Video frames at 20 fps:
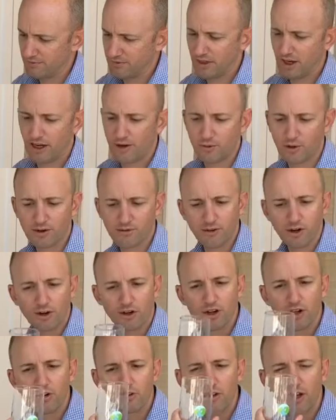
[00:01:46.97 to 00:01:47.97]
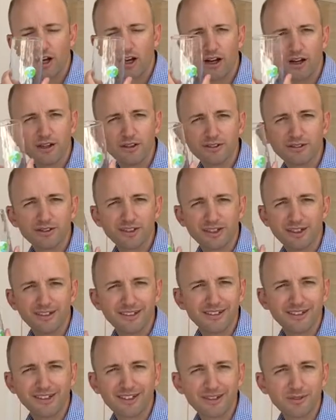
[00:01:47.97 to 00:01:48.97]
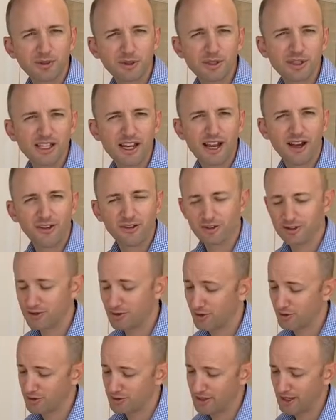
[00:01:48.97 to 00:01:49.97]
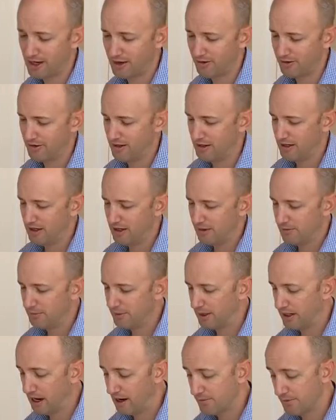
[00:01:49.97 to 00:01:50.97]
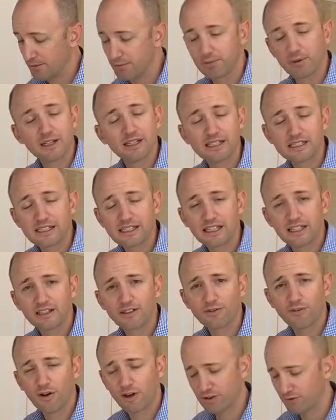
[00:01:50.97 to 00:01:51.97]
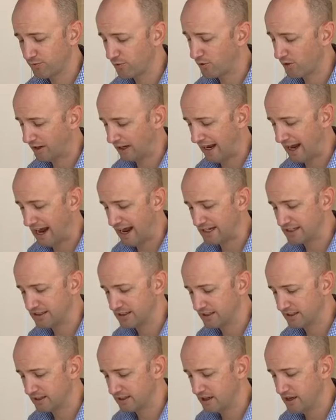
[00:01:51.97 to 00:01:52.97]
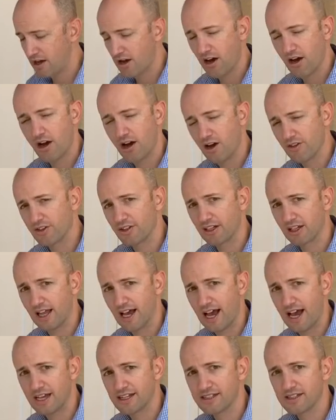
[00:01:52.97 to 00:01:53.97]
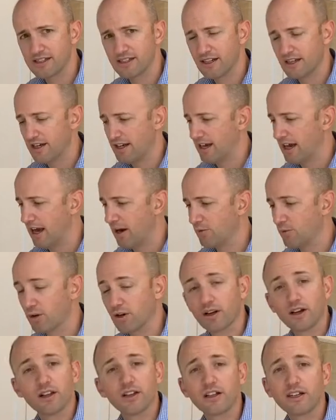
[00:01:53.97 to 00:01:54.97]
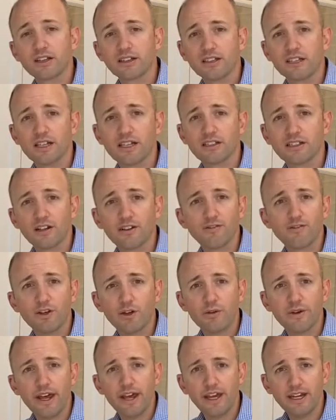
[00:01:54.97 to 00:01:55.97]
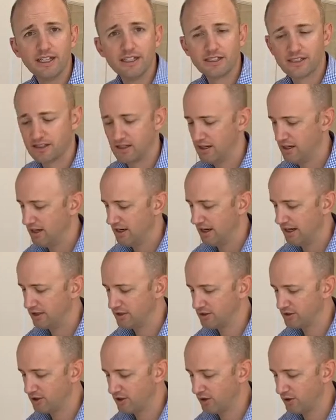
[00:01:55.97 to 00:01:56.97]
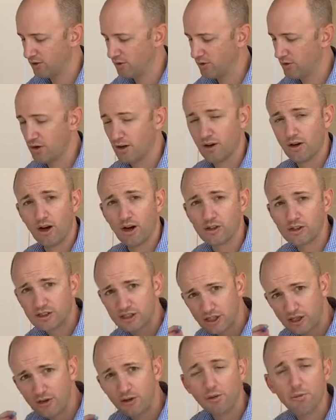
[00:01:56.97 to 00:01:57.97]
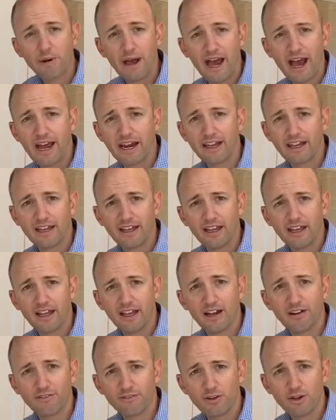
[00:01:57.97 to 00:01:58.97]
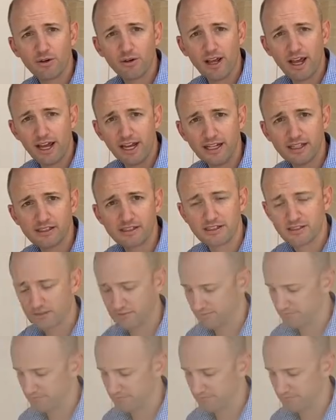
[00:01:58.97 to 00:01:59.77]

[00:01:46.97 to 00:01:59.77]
got one of our logos, and we'll see how this turns out. But I'm going to place this phosphoric acid on the glass, and we're going to look at these in a few days. And so I'll see you back in a few days.